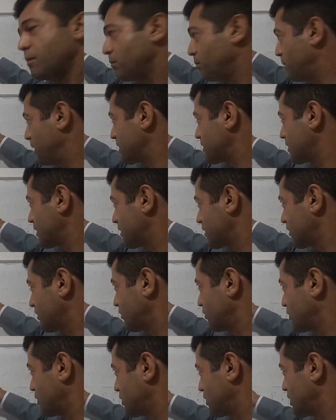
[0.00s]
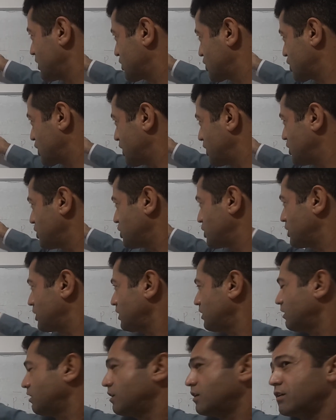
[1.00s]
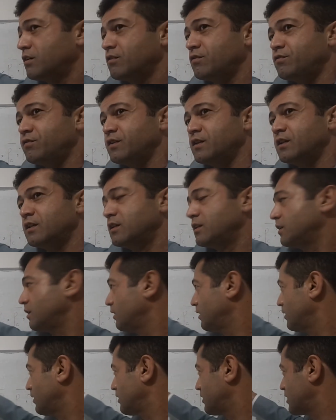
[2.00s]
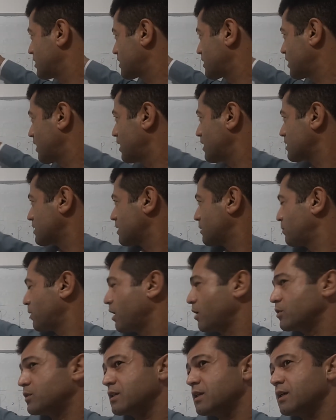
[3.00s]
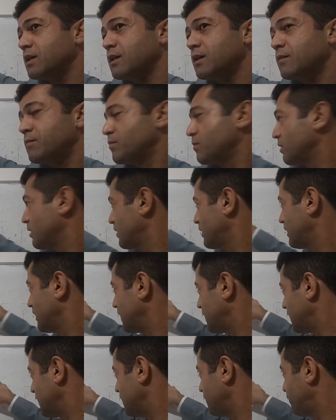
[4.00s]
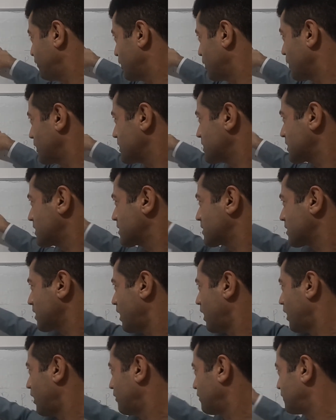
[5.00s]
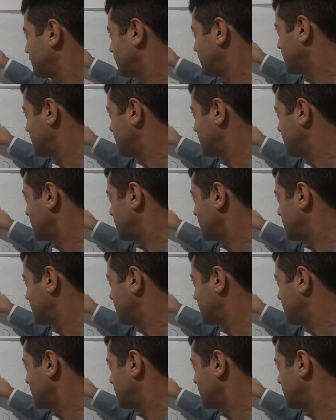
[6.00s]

Based on this changing, we discuss about the influences of